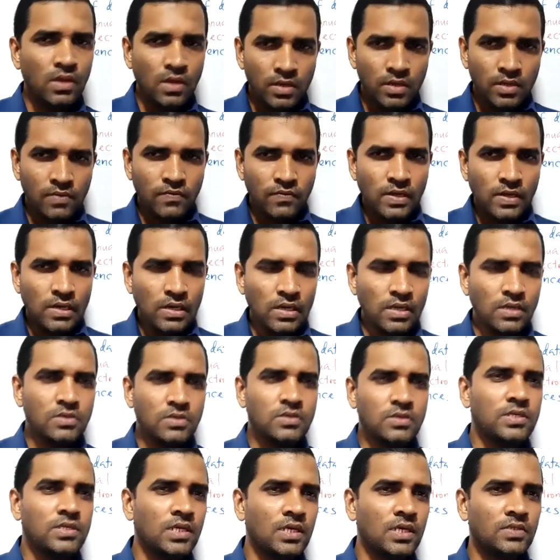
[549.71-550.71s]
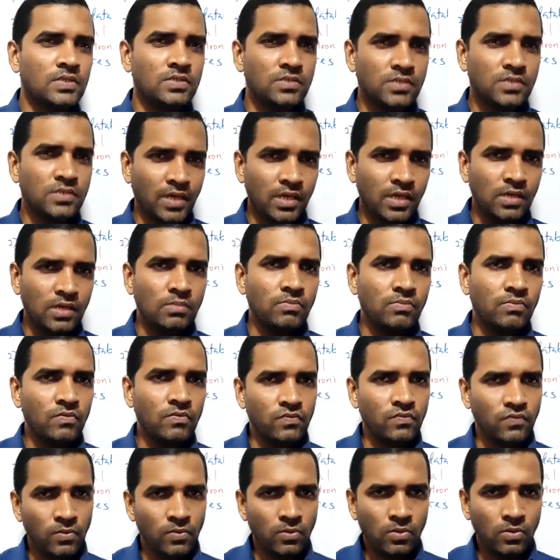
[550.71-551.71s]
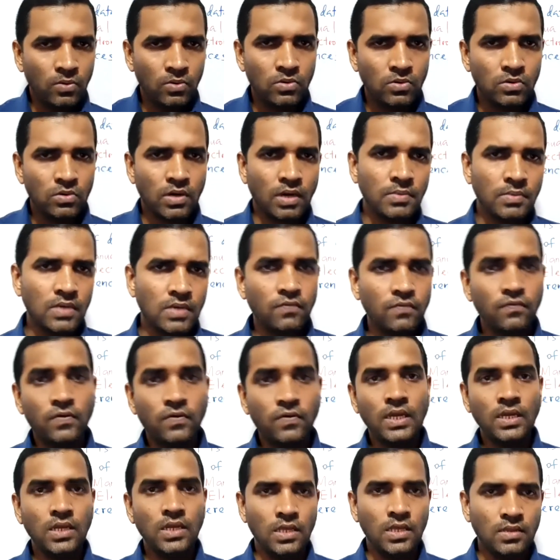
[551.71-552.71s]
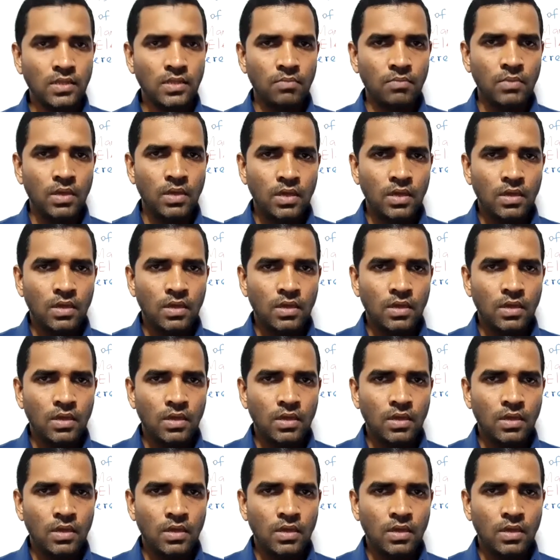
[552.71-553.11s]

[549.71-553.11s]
definitely it takes time for, I mean, finding them,